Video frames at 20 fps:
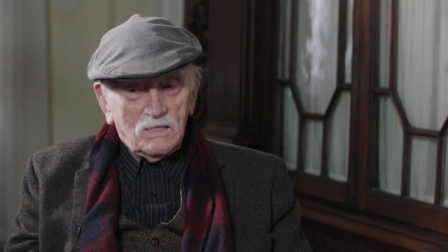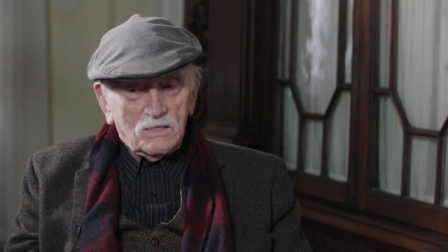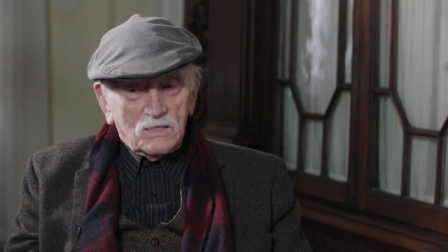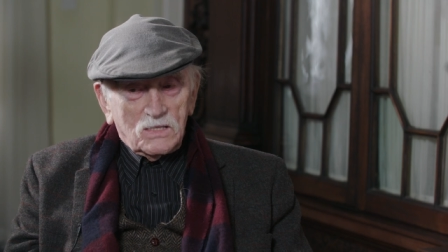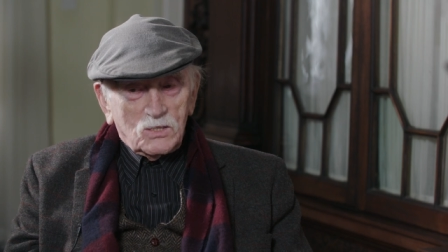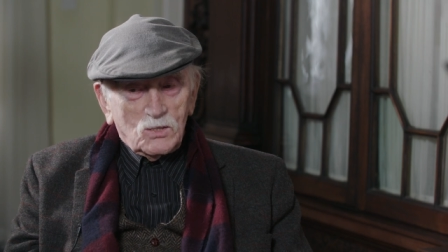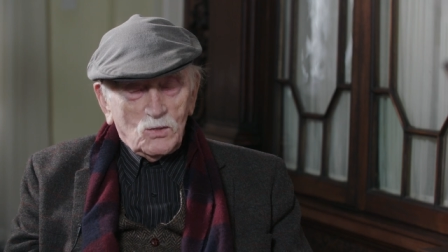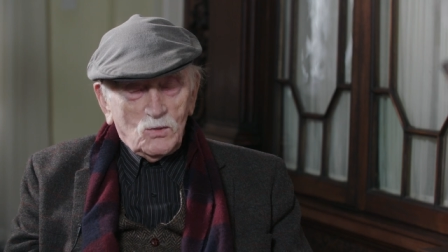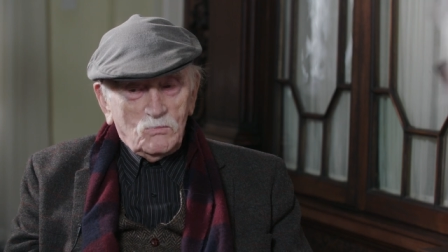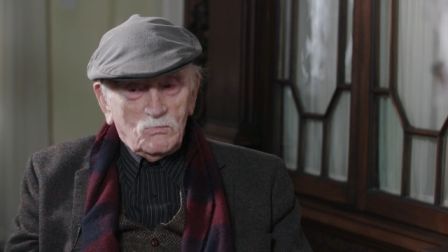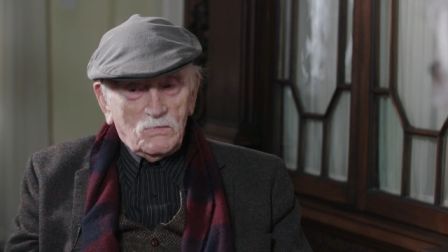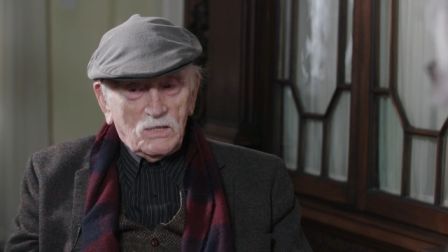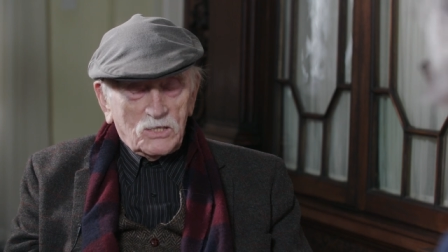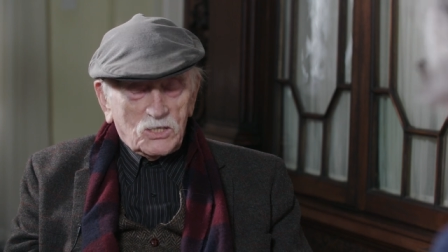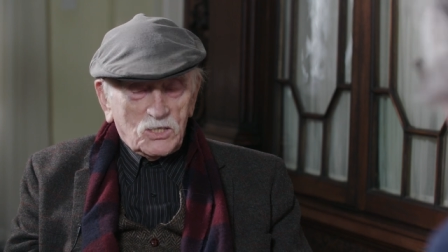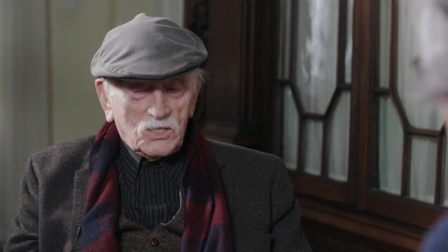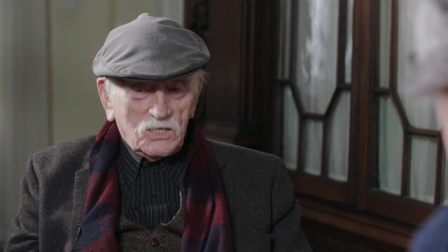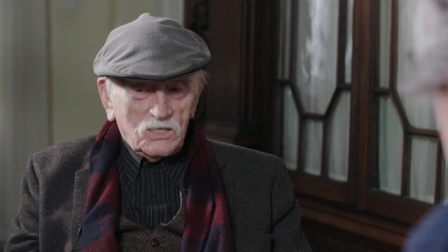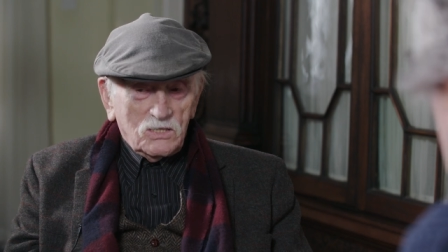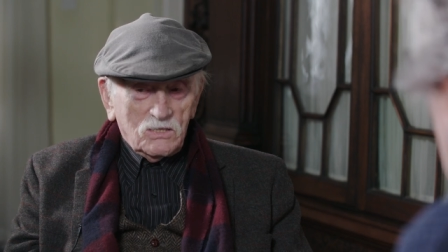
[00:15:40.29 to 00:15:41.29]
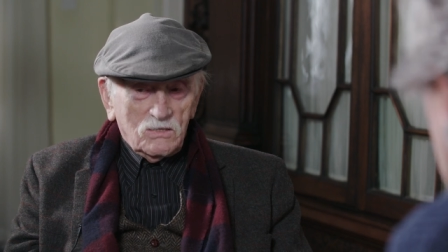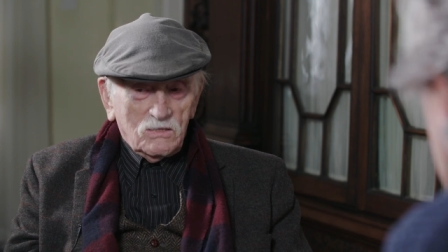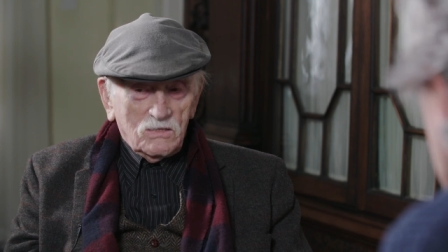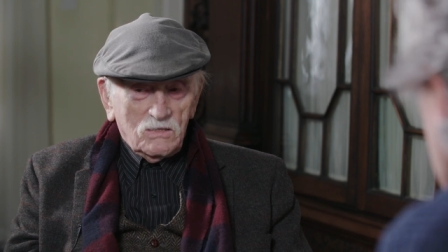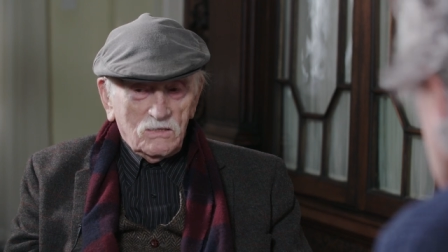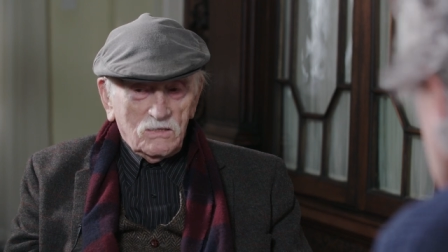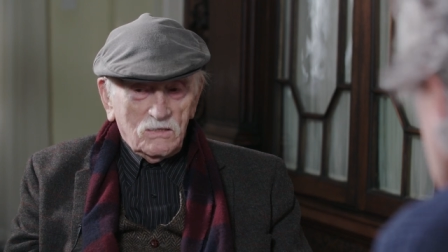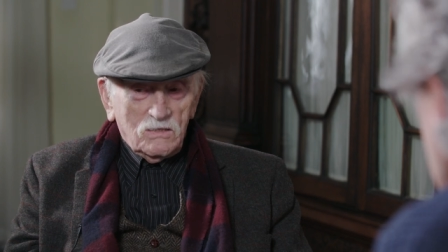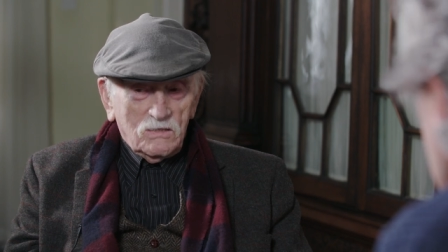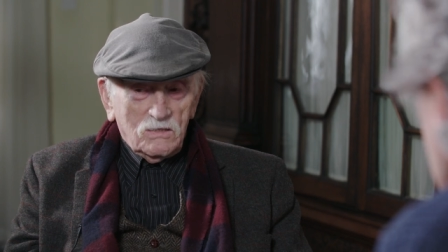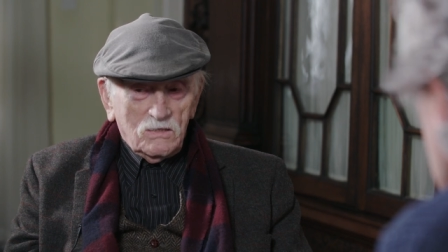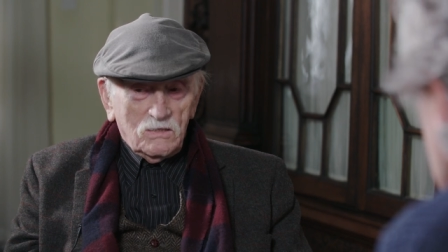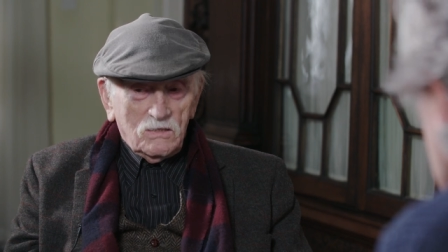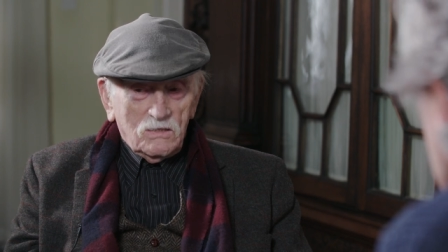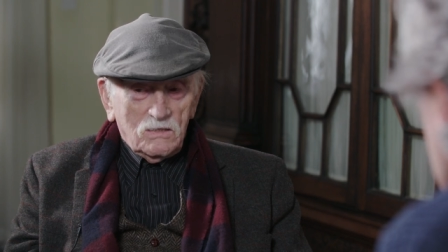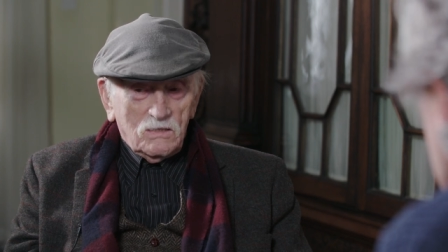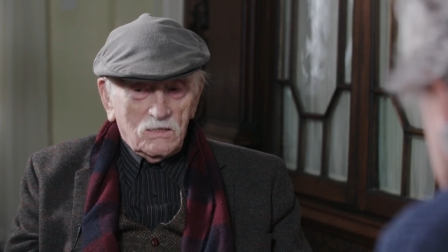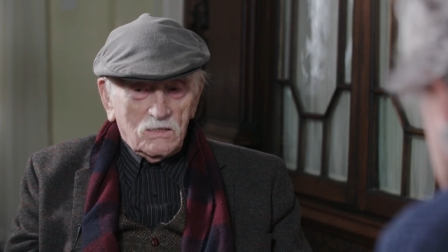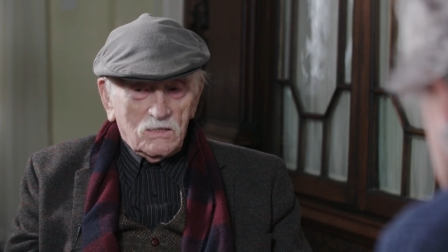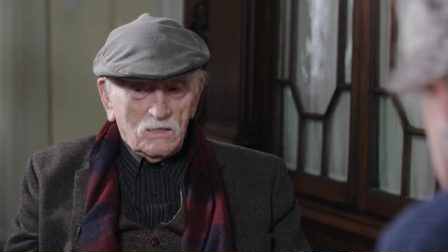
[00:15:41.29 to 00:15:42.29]
so much
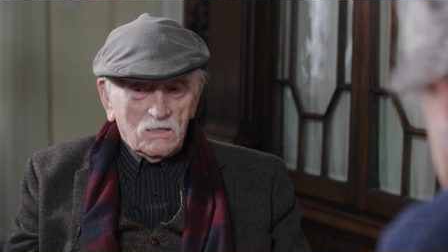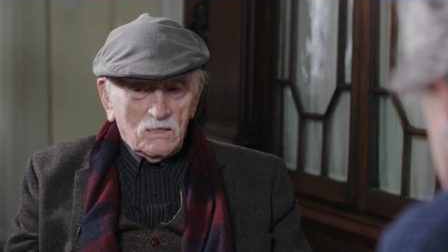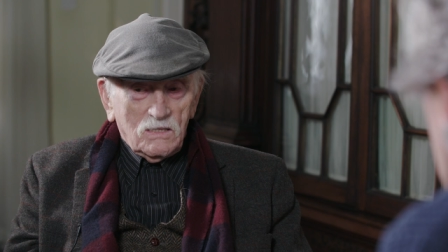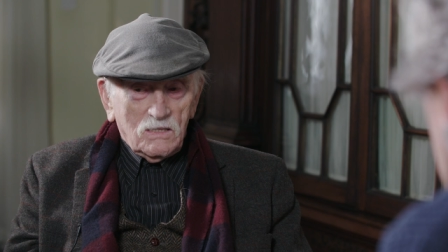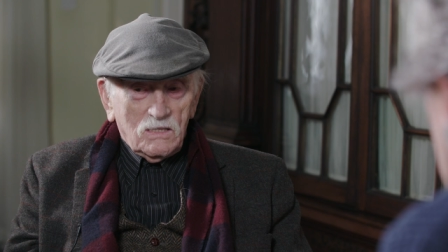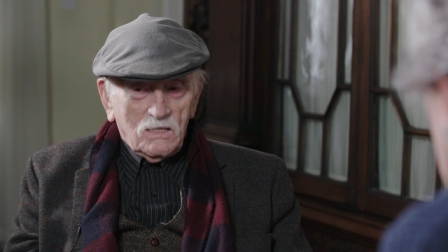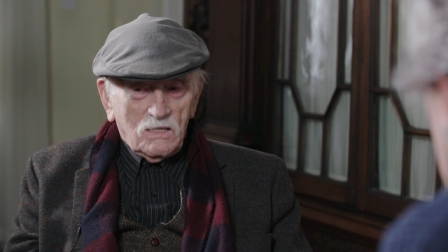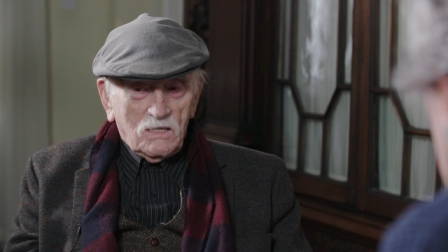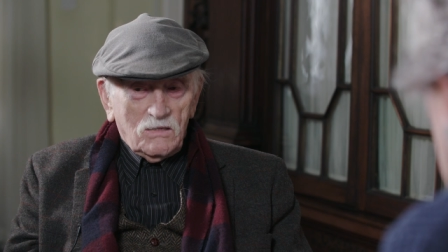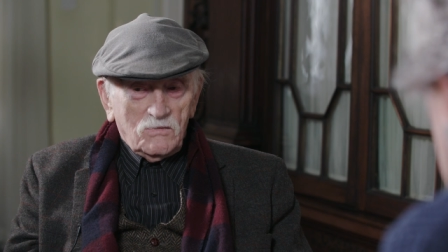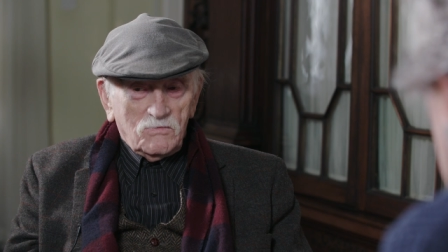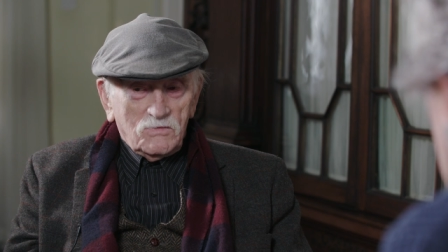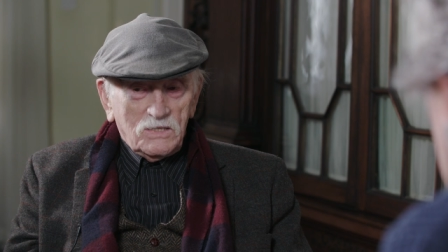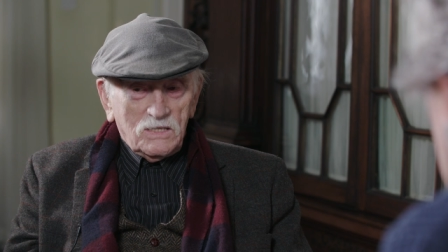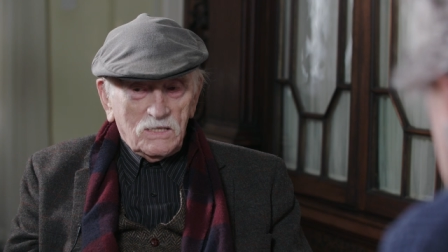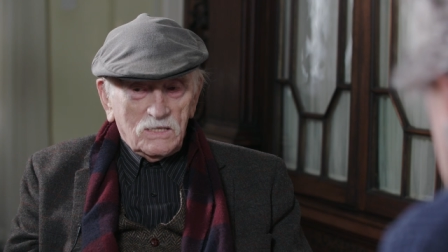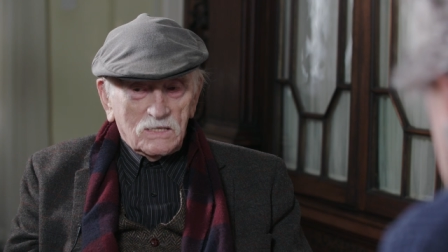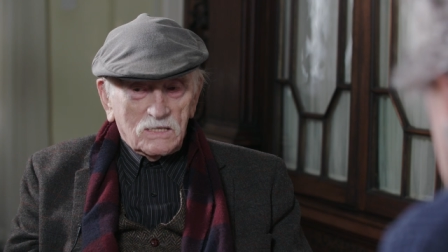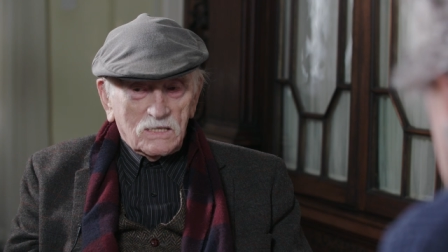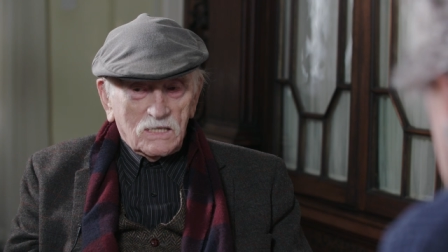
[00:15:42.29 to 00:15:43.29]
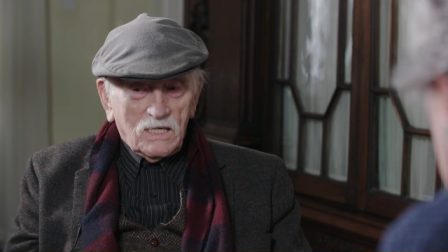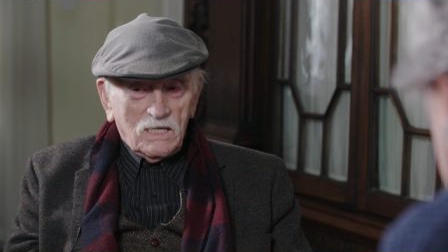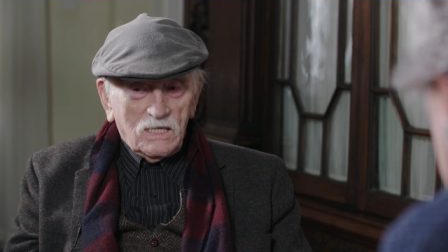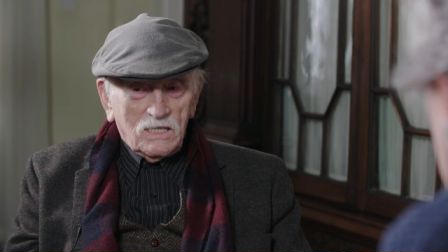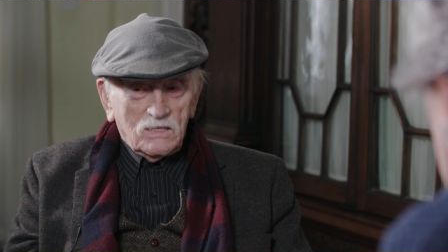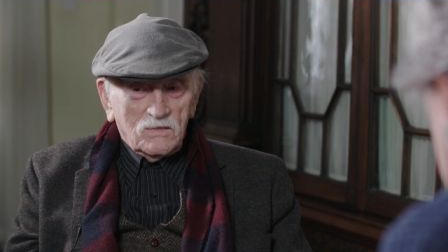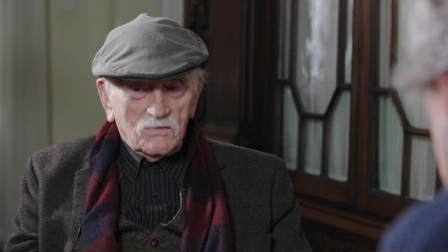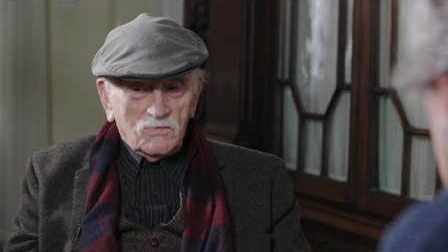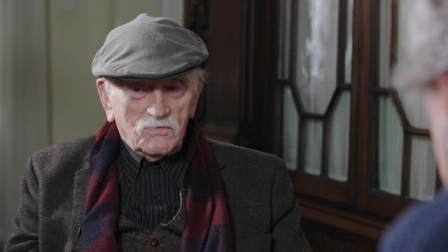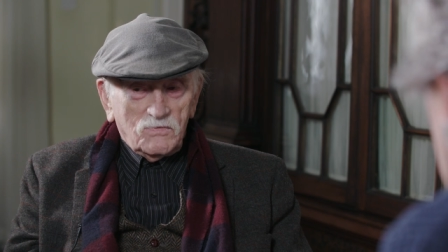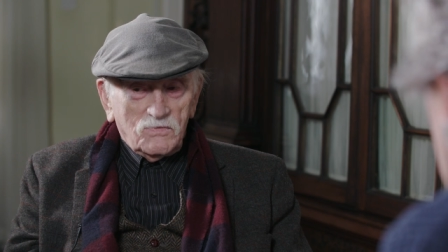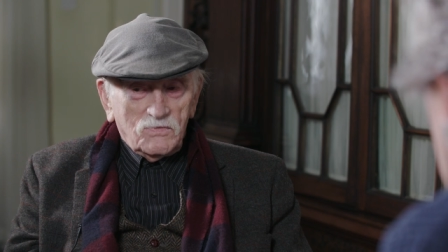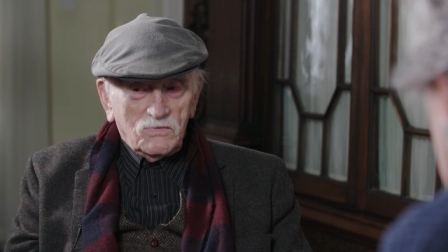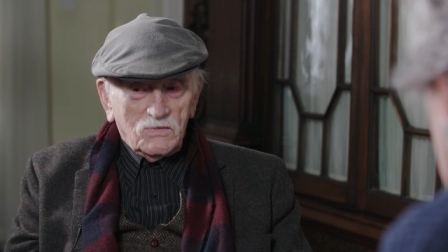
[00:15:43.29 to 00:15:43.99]
of his kind of